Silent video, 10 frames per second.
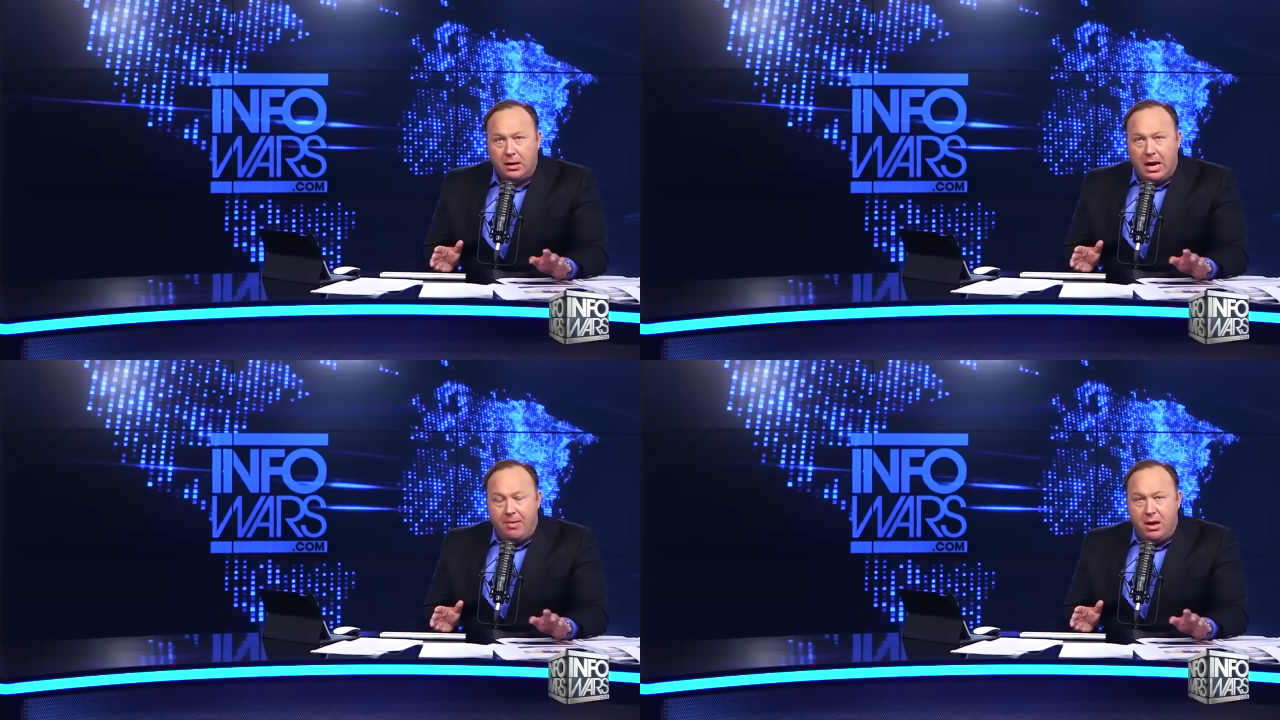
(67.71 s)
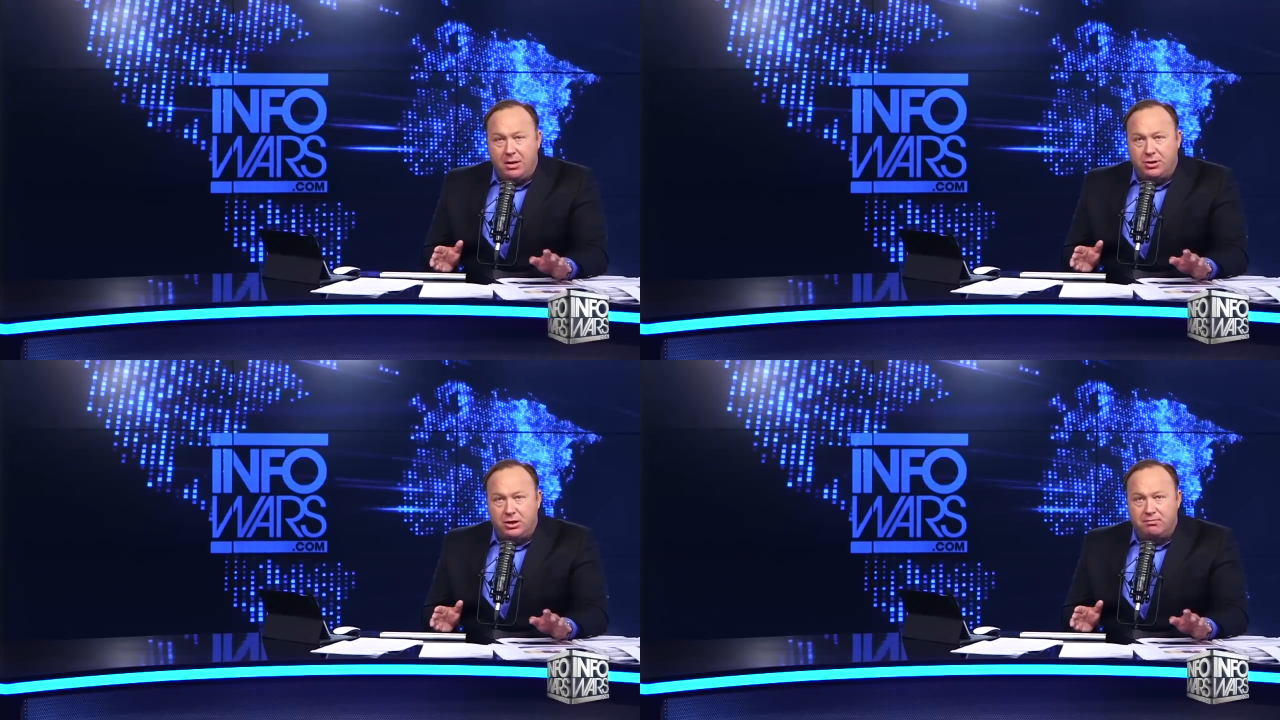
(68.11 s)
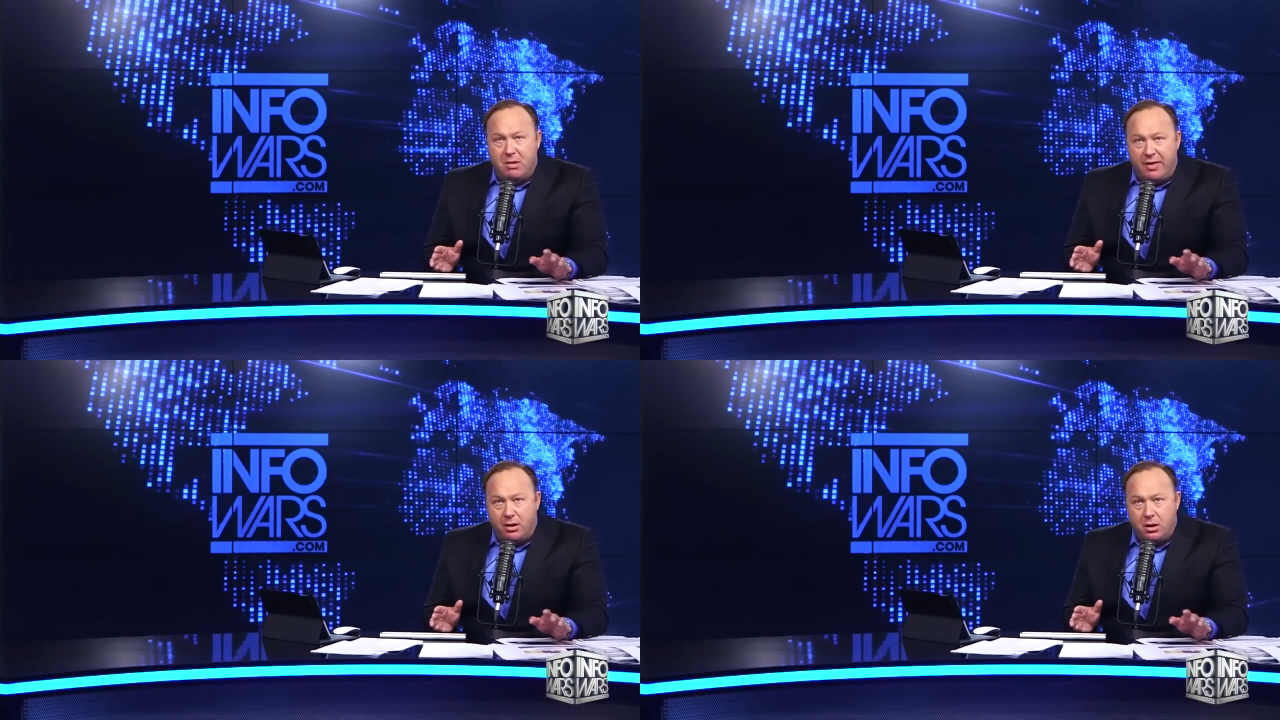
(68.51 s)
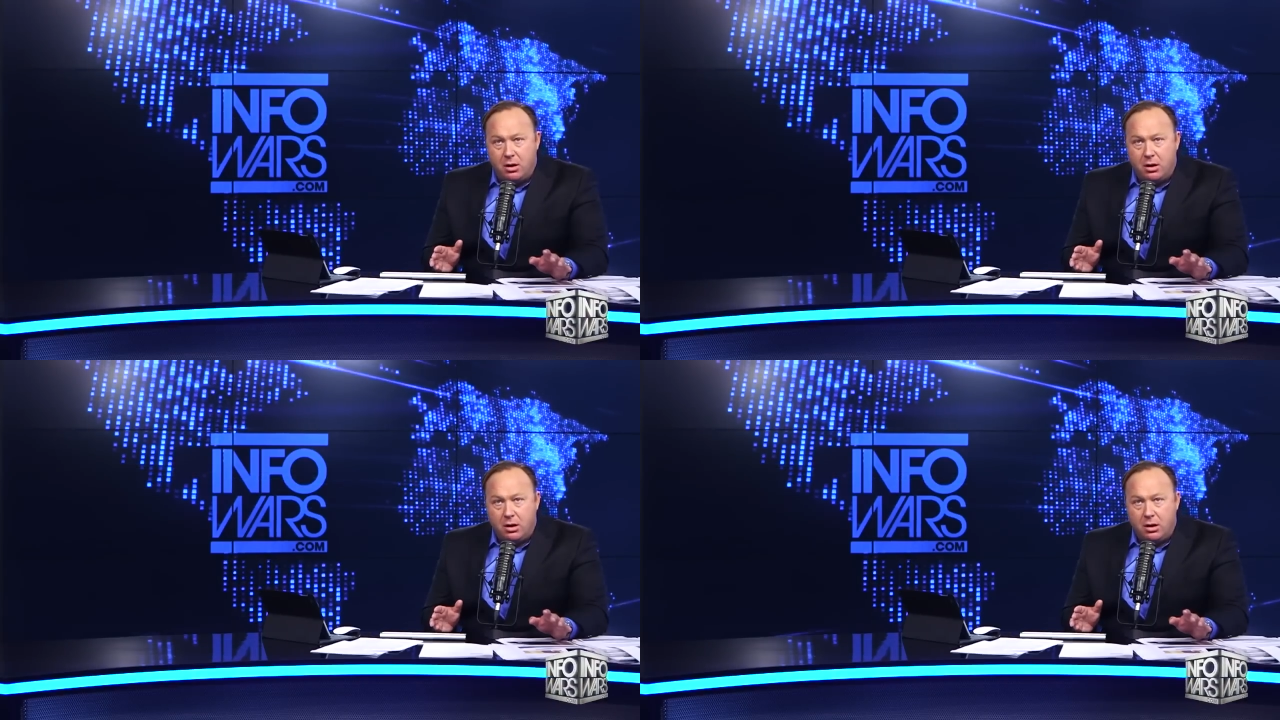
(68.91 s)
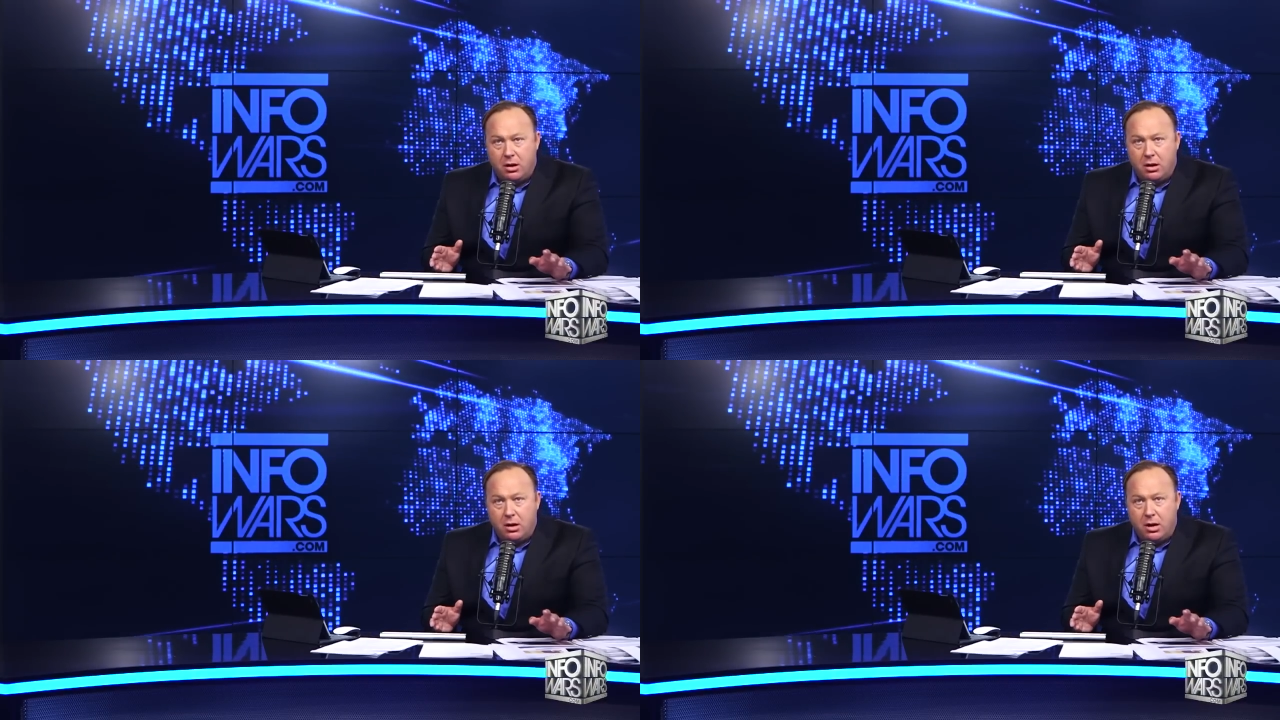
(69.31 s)
And then it's his mother.
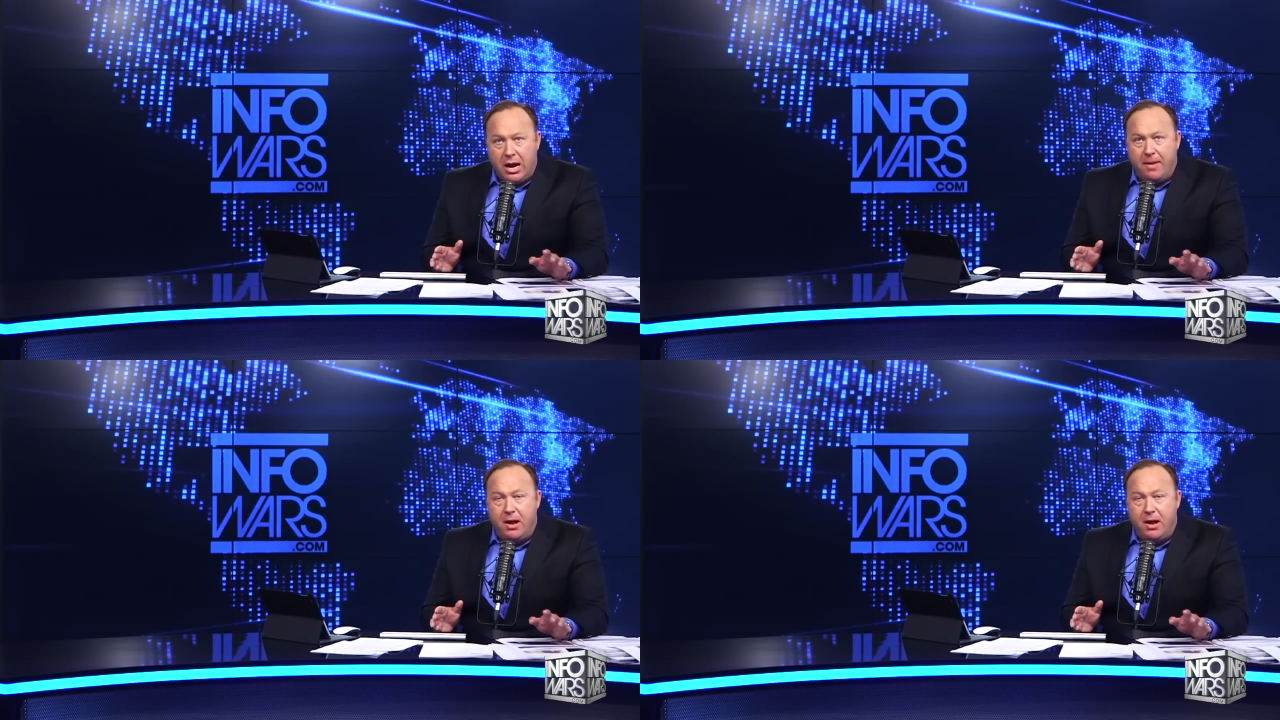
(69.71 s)
And